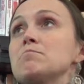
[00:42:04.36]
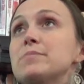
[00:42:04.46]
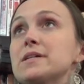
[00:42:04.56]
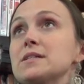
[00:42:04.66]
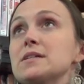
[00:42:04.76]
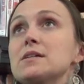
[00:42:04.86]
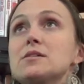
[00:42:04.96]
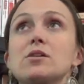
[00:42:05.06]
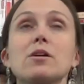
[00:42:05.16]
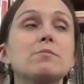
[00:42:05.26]

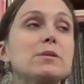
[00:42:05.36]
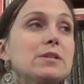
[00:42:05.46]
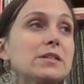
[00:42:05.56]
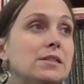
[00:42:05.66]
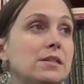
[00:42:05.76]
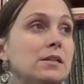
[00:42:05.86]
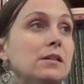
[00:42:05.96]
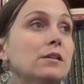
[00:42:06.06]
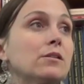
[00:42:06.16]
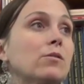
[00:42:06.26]
business on
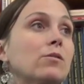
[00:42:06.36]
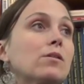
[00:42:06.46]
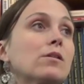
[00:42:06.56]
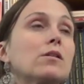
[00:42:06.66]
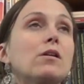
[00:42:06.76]
BBC or